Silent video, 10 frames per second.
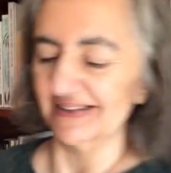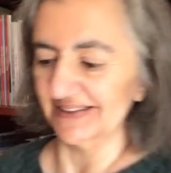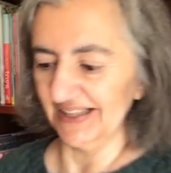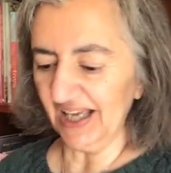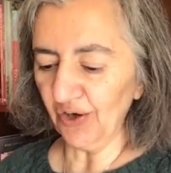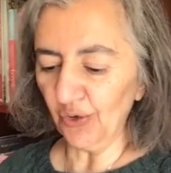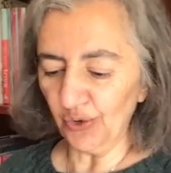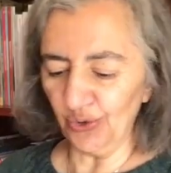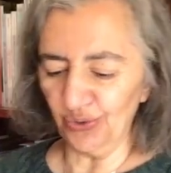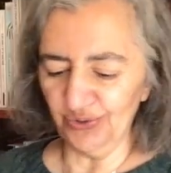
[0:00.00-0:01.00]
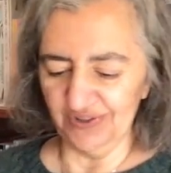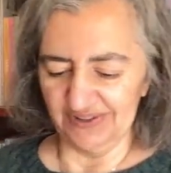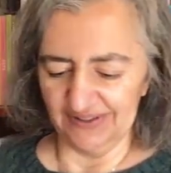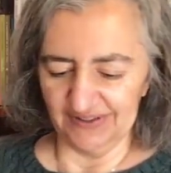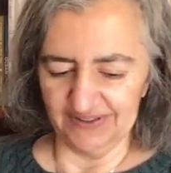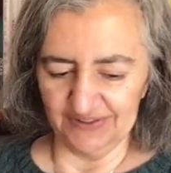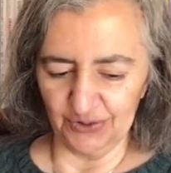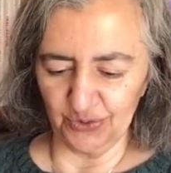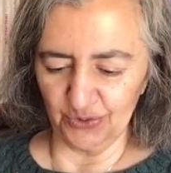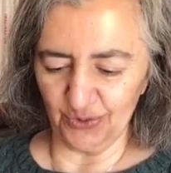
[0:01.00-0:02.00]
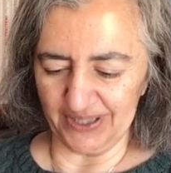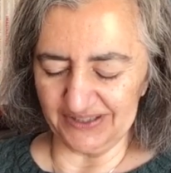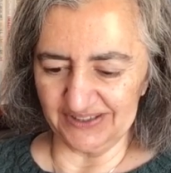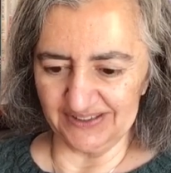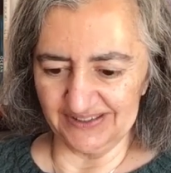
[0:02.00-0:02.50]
They are all quite